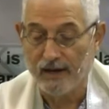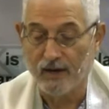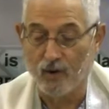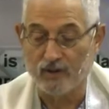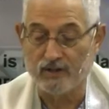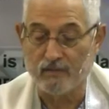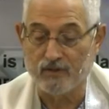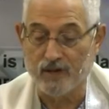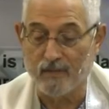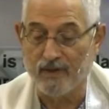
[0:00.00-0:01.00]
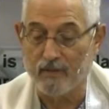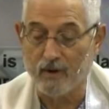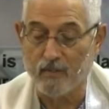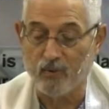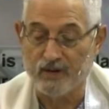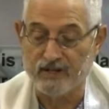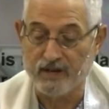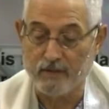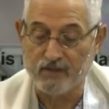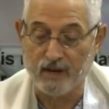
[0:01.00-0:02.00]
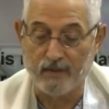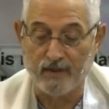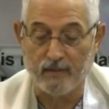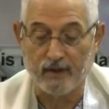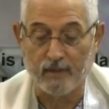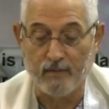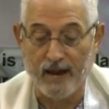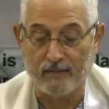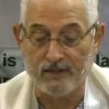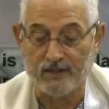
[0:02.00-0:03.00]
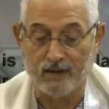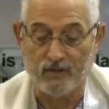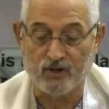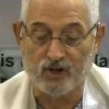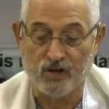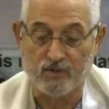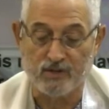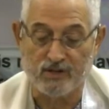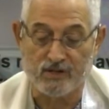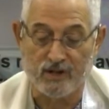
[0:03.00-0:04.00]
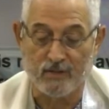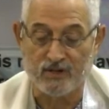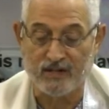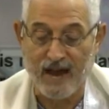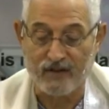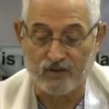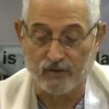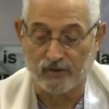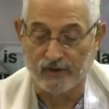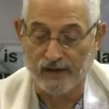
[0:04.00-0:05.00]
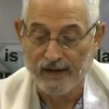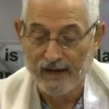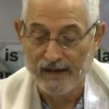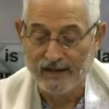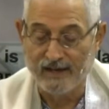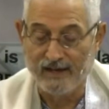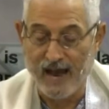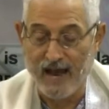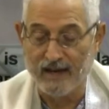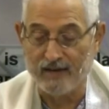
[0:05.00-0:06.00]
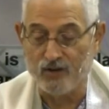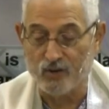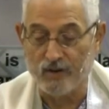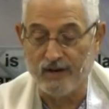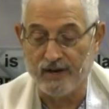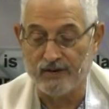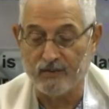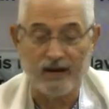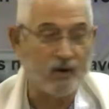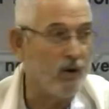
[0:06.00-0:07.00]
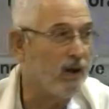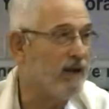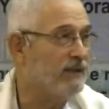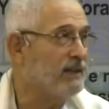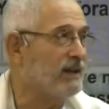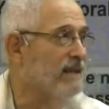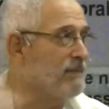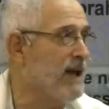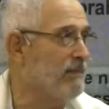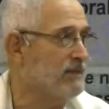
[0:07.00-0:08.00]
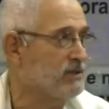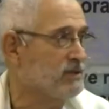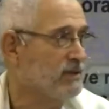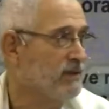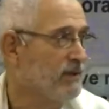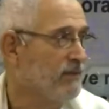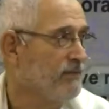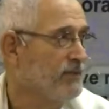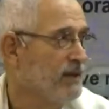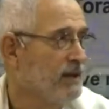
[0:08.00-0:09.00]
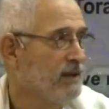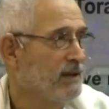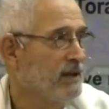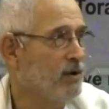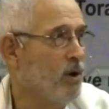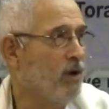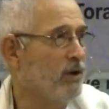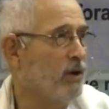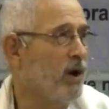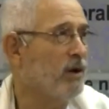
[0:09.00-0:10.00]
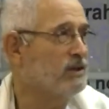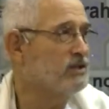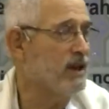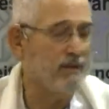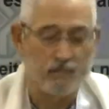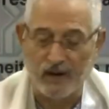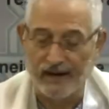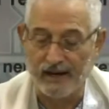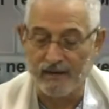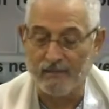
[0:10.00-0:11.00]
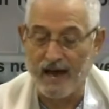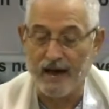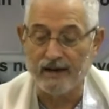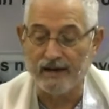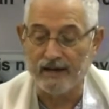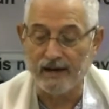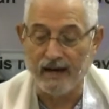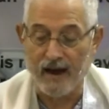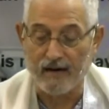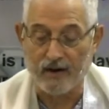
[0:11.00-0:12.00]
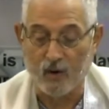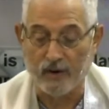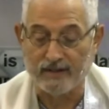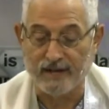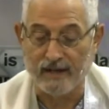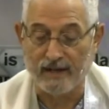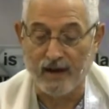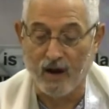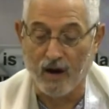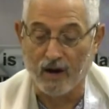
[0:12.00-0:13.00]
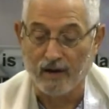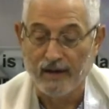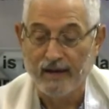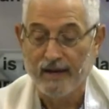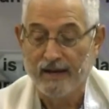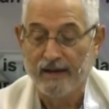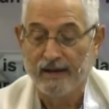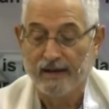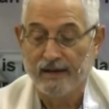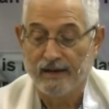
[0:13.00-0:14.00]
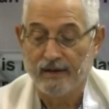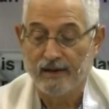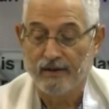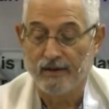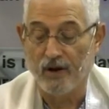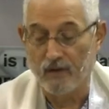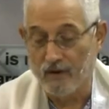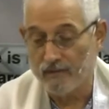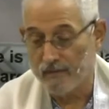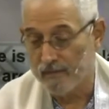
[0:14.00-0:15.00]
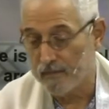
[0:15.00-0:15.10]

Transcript: He calls them, some of them are precepts, some of them are commandments, some are judgments, and some are statutes. Today in Judaism, they call everything commandments. They call it all instead of breaking them down into the categories that they are. Their